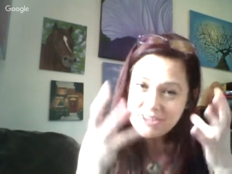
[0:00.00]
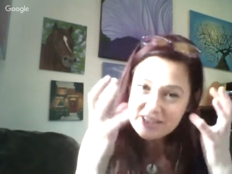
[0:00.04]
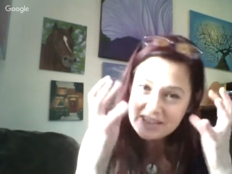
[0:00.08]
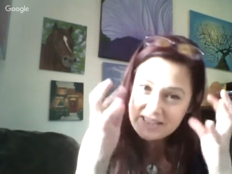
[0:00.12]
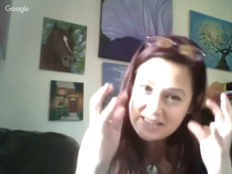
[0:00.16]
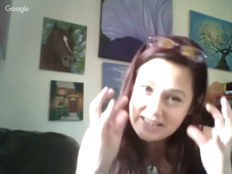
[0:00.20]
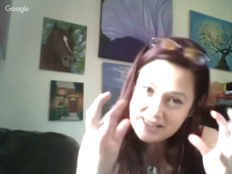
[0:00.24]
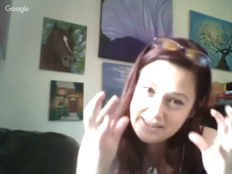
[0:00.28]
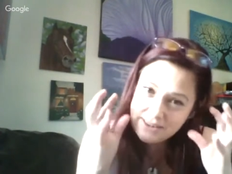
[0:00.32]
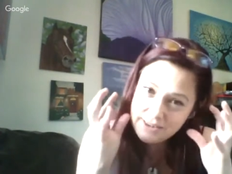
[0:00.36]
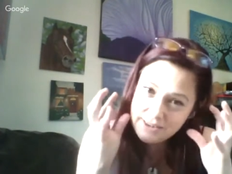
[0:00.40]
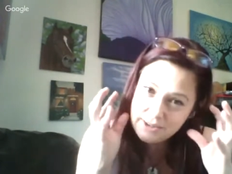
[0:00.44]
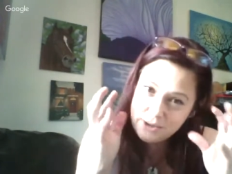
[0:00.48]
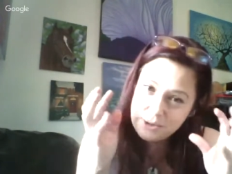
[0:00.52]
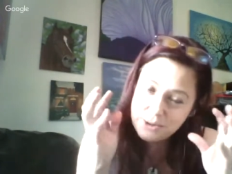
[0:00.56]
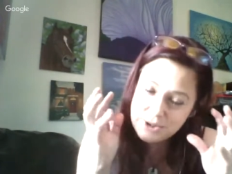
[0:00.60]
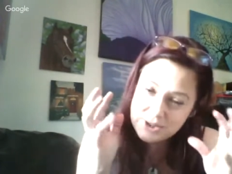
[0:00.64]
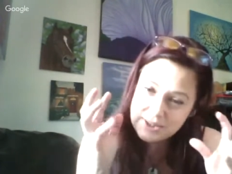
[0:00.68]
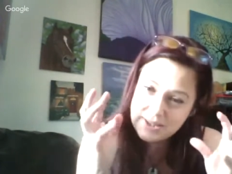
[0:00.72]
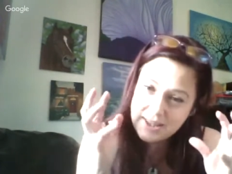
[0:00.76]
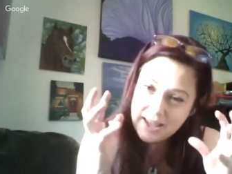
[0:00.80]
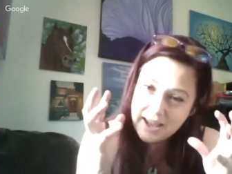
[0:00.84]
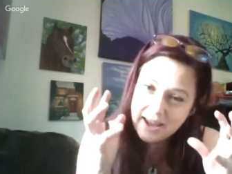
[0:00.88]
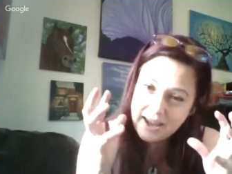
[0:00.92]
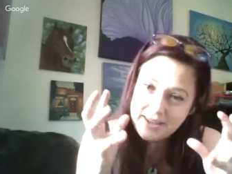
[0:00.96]
of seeing
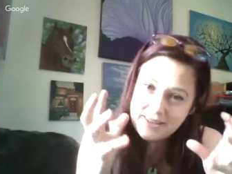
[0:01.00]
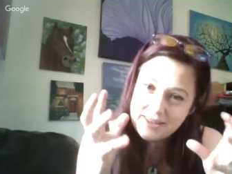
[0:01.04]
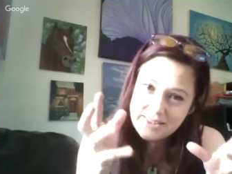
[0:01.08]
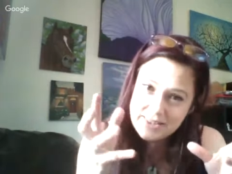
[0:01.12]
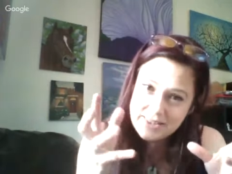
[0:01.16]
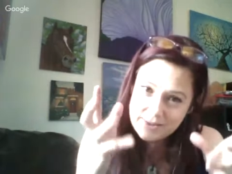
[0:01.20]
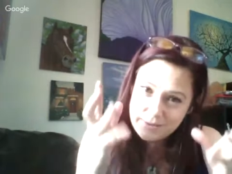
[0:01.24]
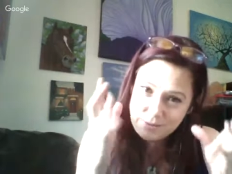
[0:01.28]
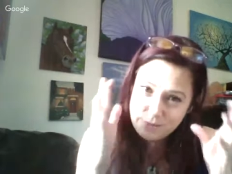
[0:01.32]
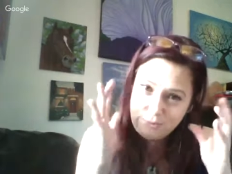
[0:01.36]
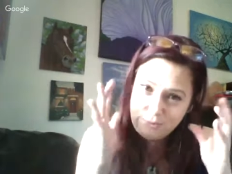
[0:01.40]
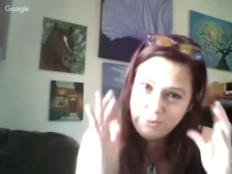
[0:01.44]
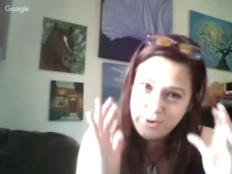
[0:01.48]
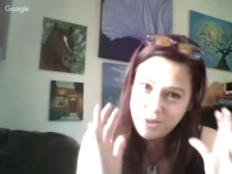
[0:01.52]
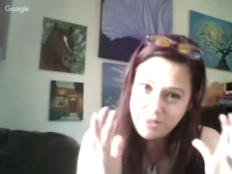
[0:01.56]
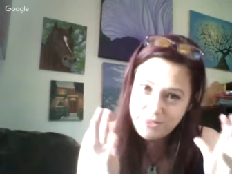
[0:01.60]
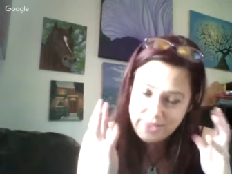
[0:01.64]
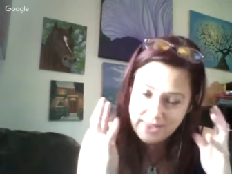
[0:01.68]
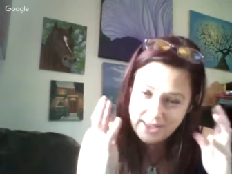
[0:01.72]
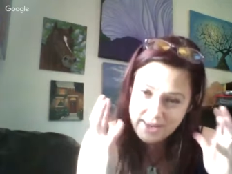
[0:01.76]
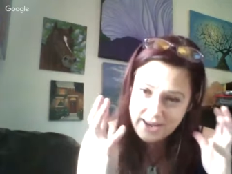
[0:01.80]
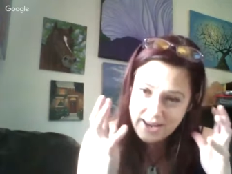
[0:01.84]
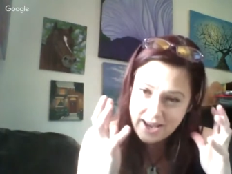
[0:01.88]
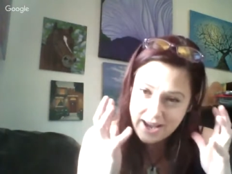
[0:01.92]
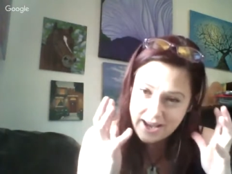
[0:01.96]
those things
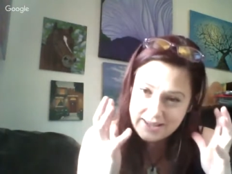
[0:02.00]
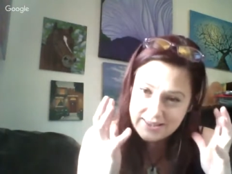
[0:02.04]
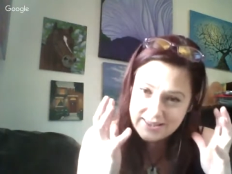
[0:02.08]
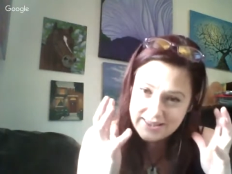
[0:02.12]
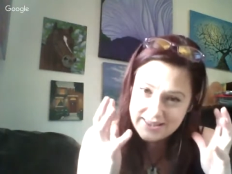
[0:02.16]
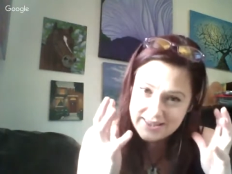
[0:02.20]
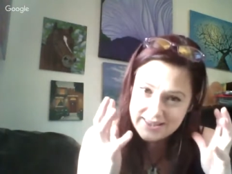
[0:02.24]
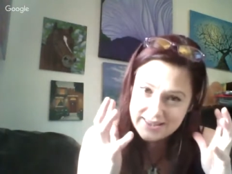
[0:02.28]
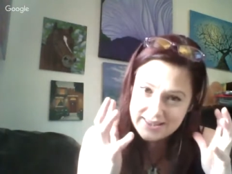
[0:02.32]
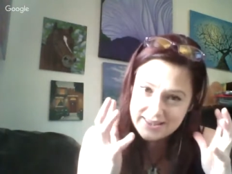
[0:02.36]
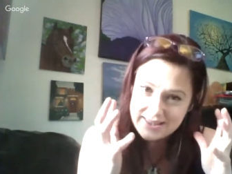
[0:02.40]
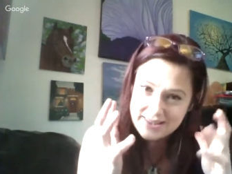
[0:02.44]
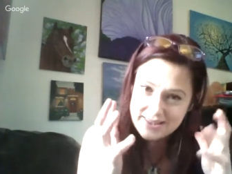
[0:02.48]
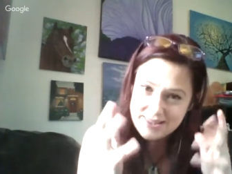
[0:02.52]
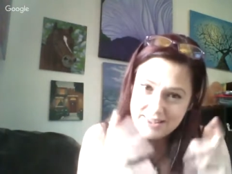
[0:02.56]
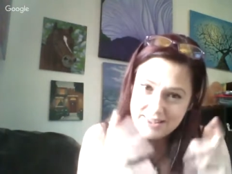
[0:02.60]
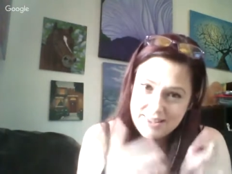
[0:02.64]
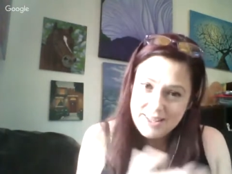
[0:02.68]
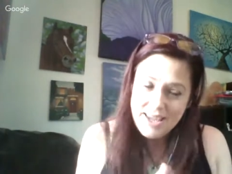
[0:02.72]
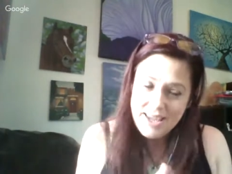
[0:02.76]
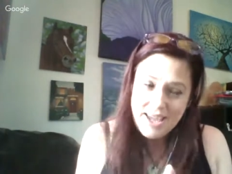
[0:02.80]
within us.